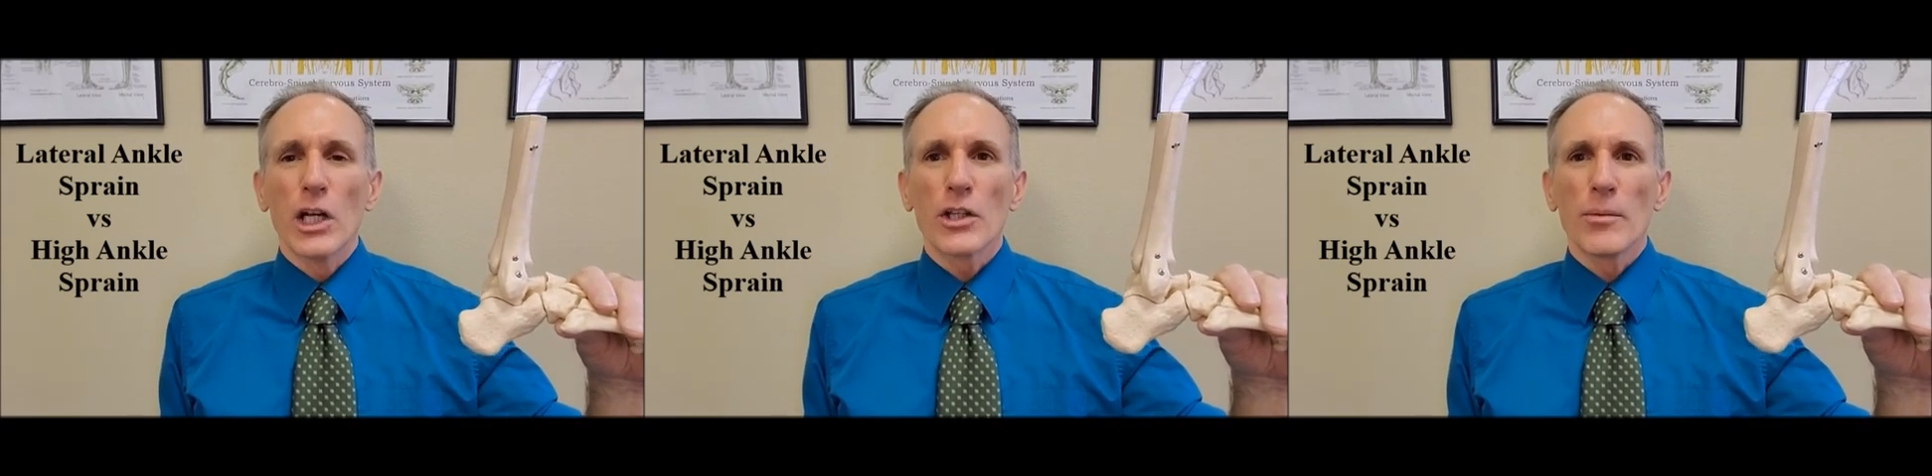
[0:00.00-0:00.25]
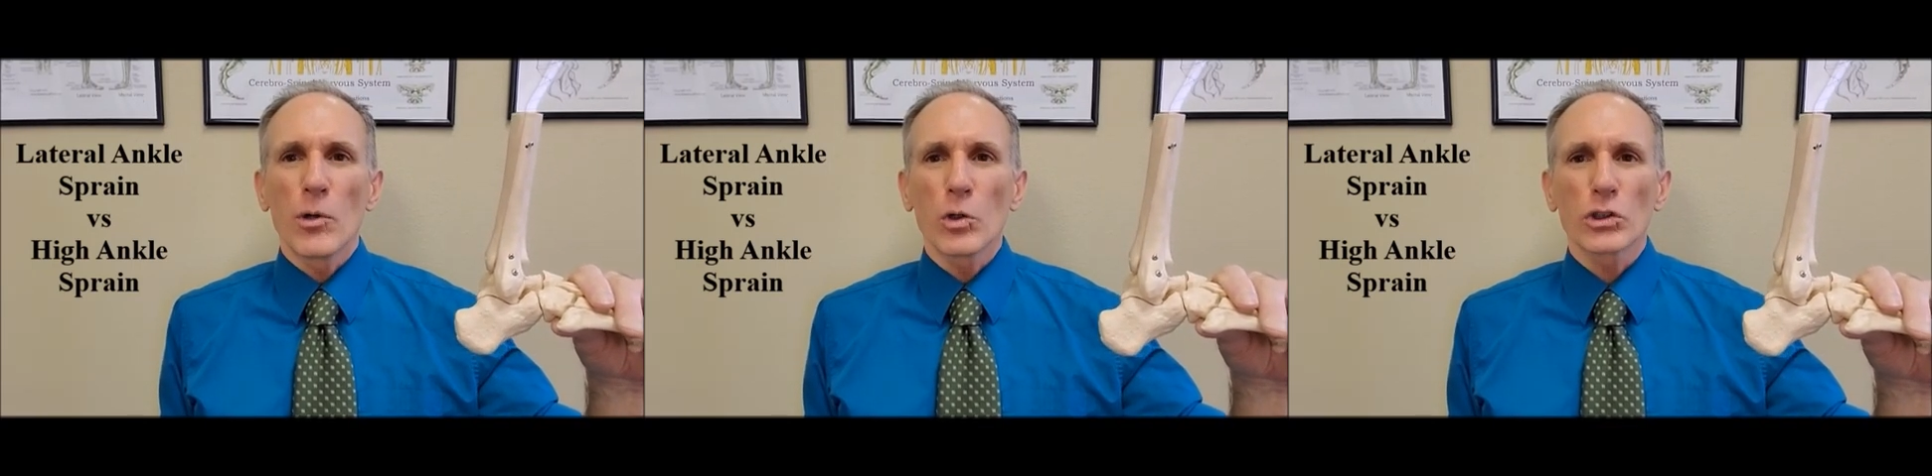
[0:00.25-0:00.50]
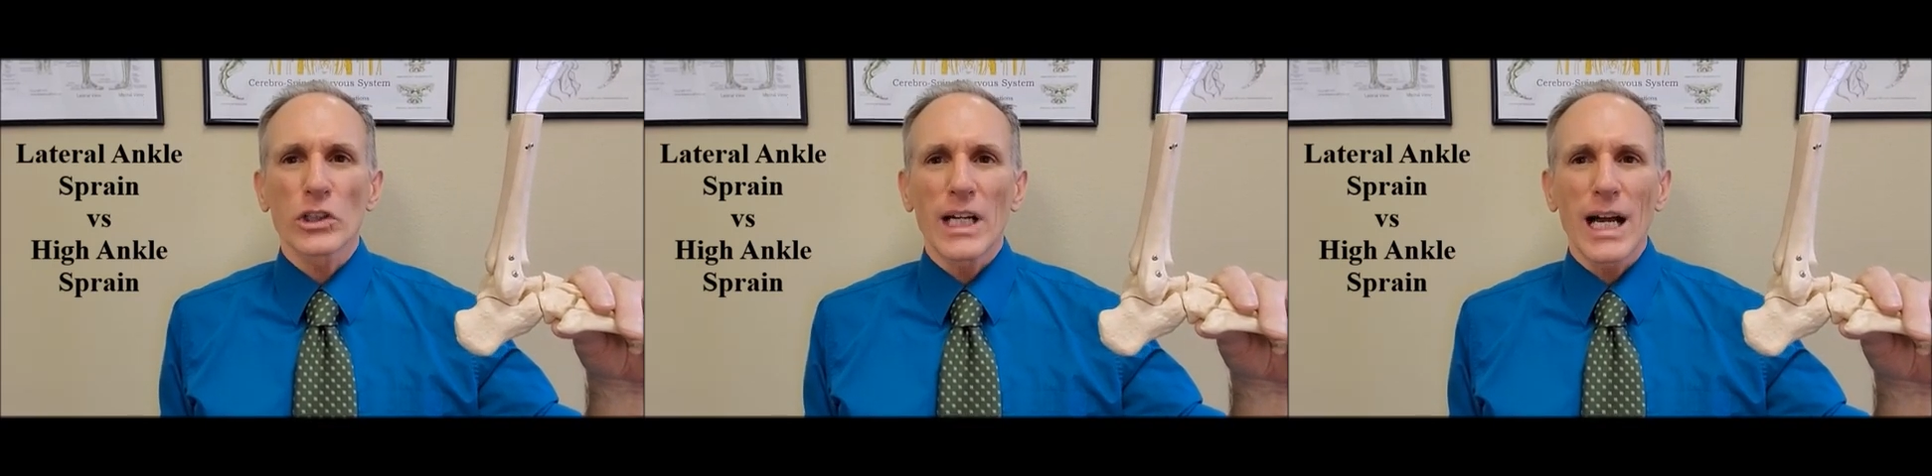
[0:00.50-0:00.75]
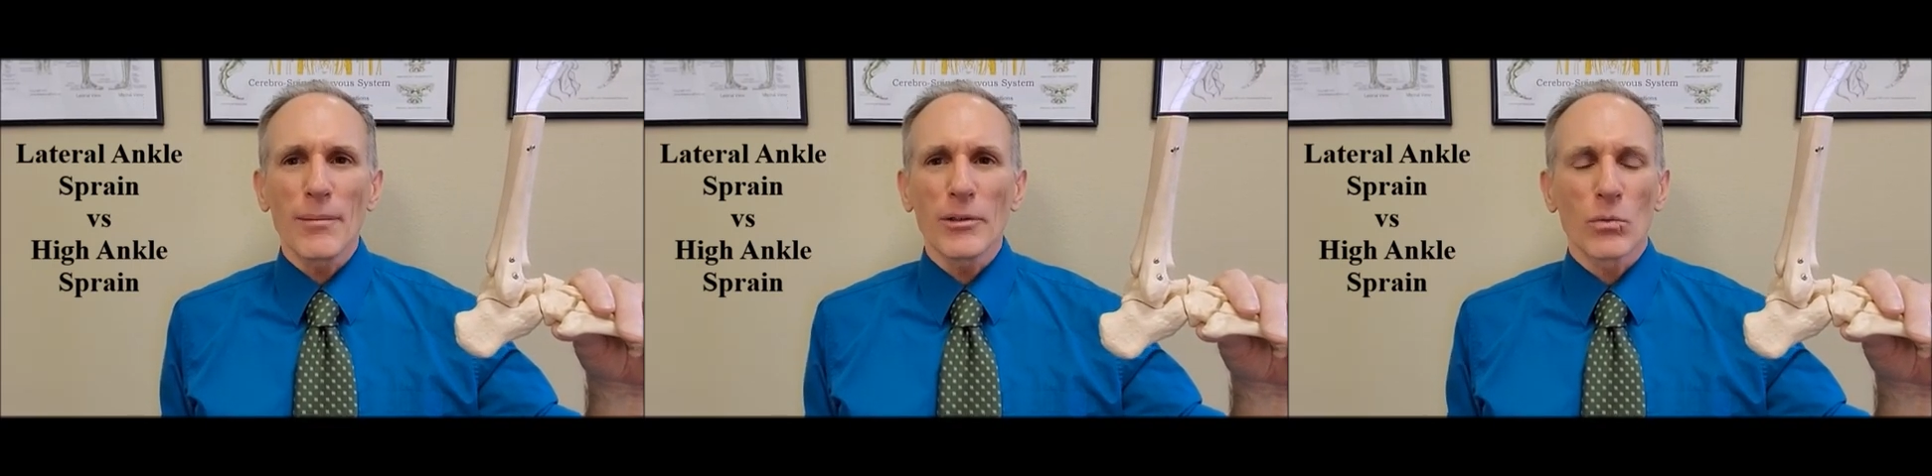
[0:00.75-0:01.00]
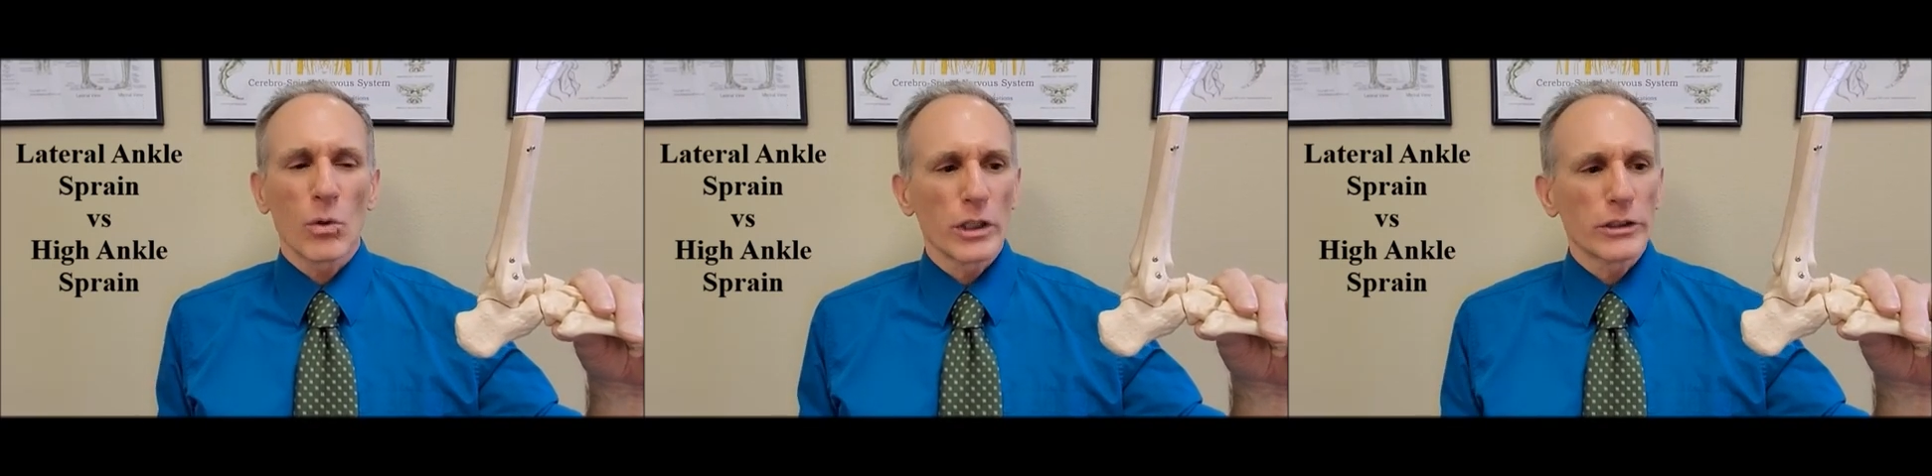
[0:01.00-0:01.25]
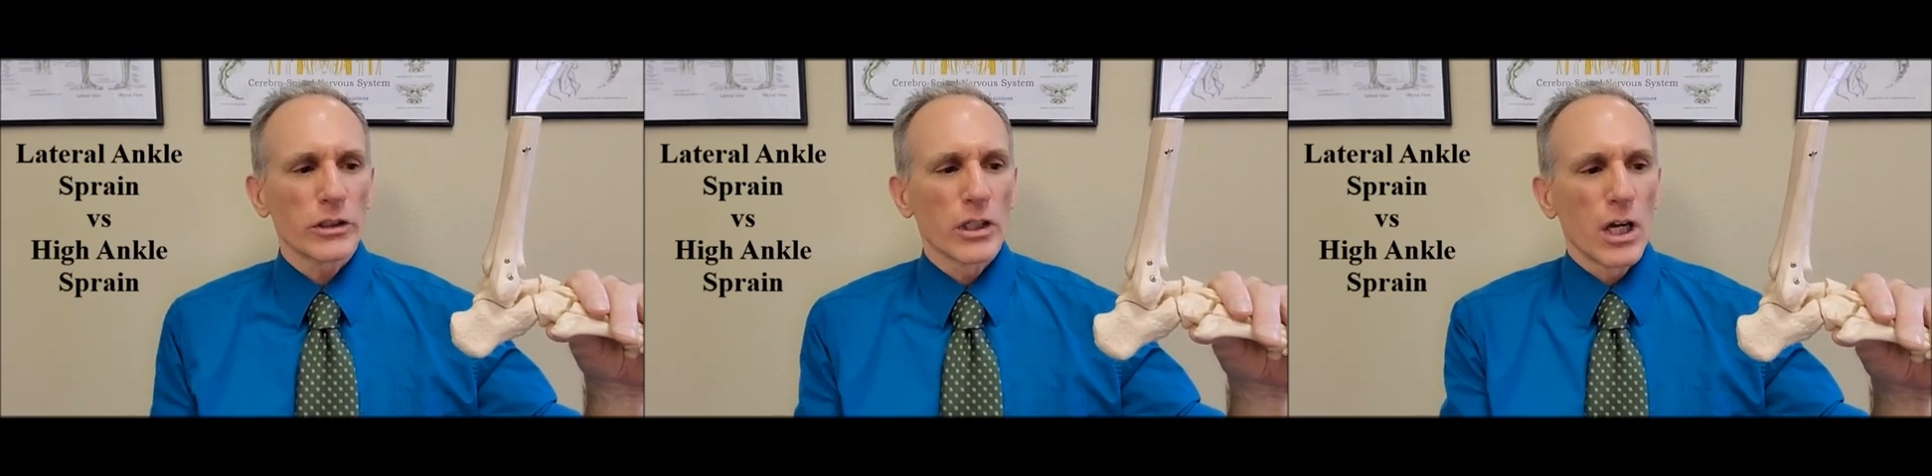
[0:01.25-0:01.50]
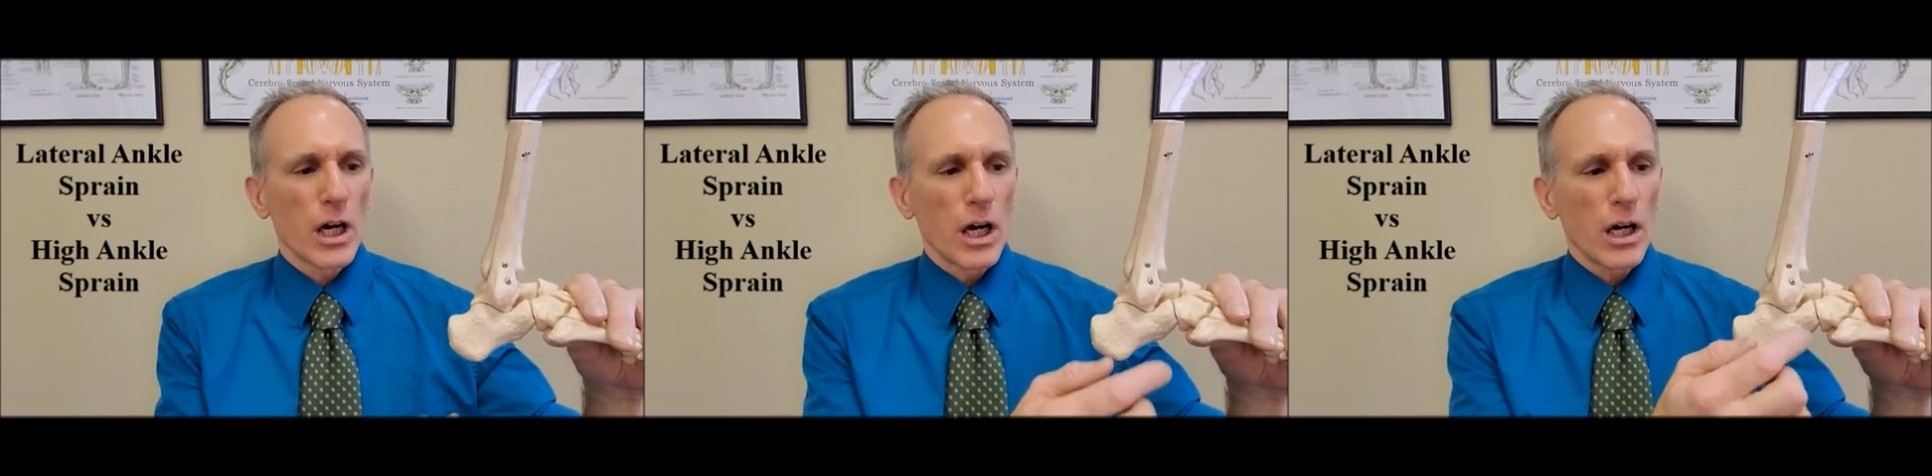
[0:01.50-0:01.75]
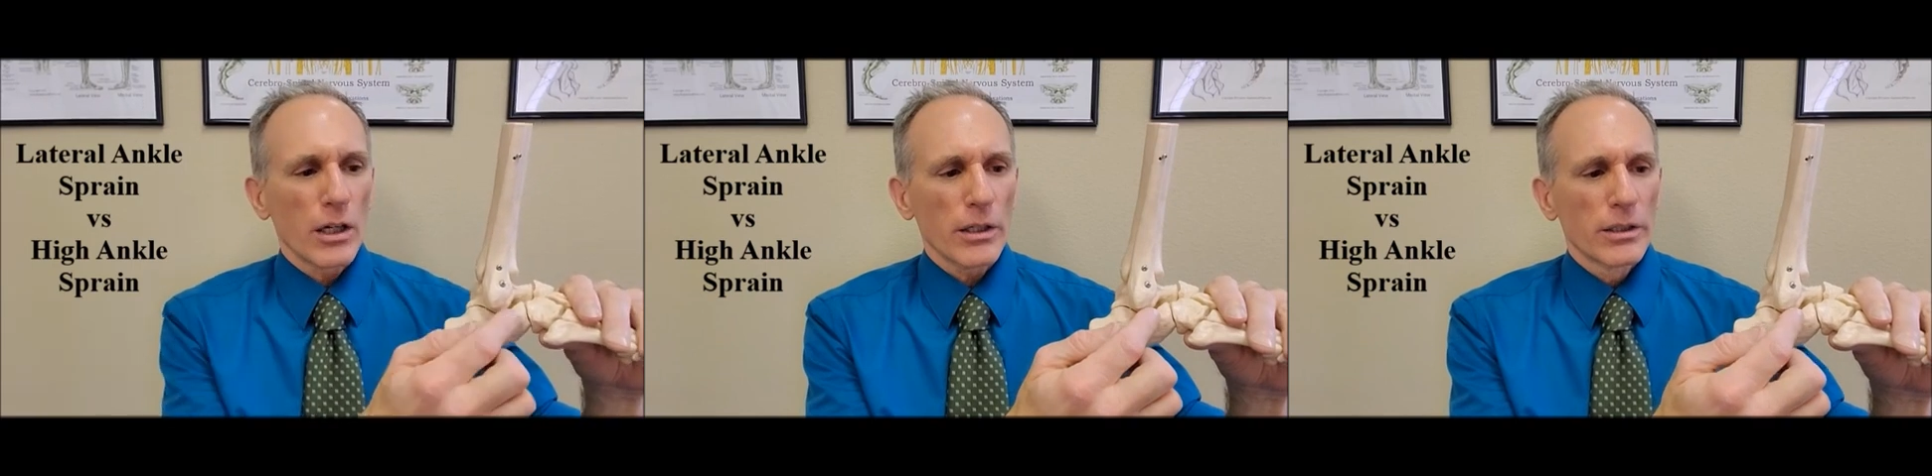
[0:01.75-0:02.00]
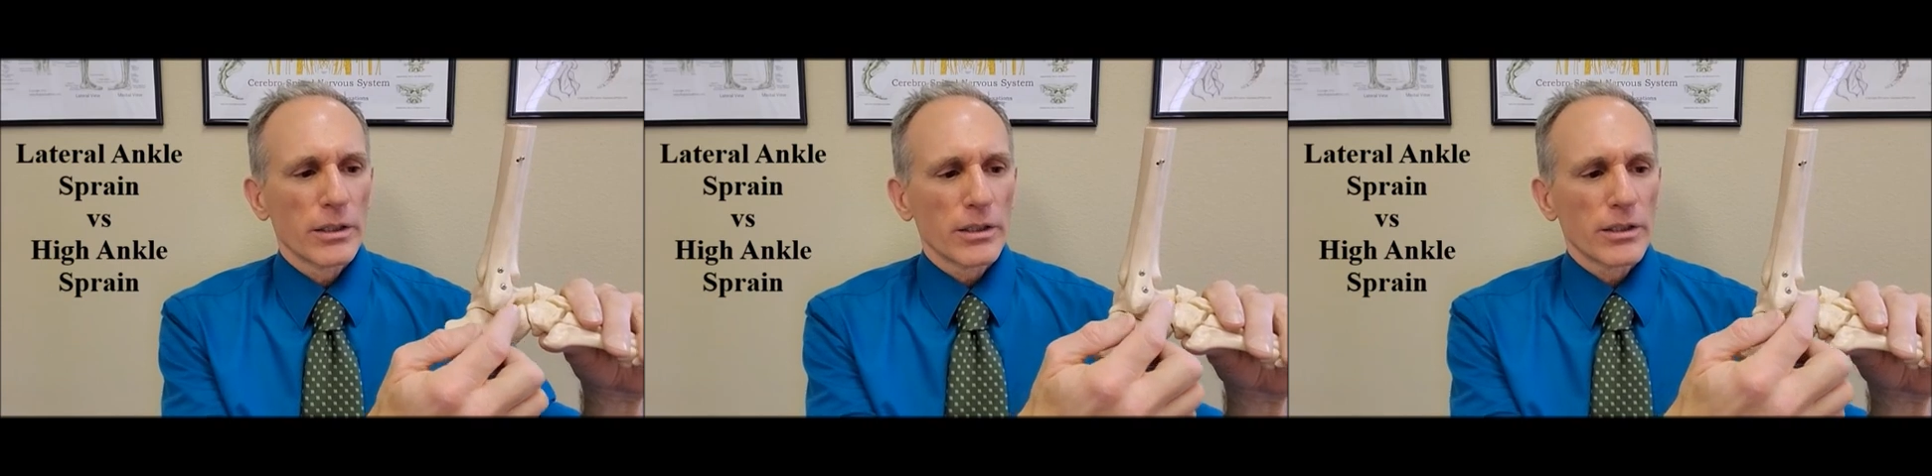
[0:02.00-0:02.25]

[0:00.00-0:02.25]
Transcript: The most common ones are